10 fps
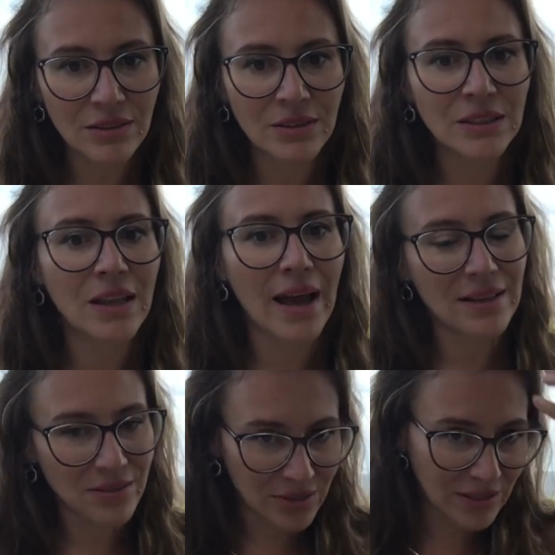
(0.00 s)

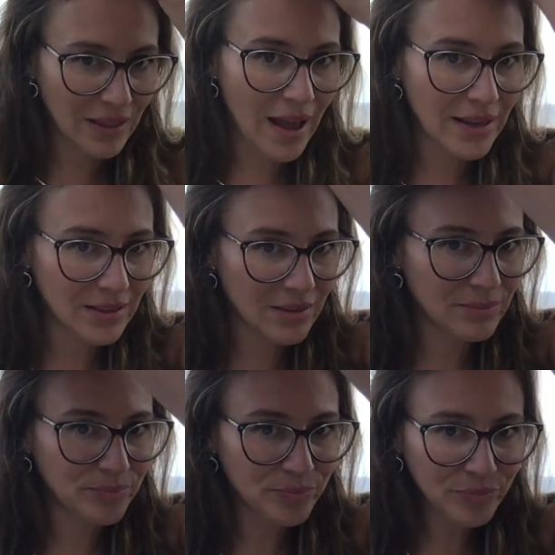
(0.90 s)
lighter and lighter,
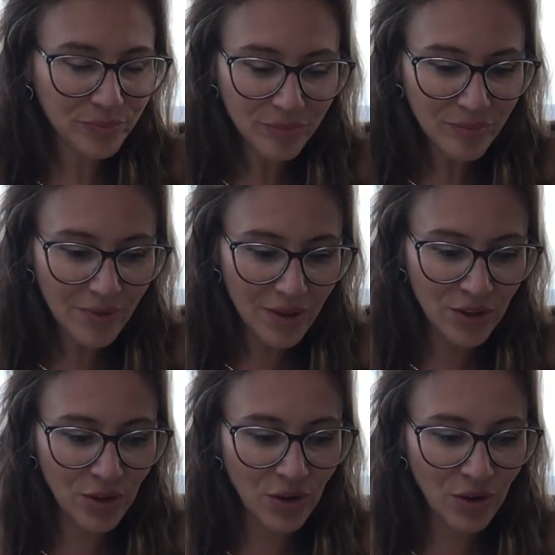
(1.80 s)
you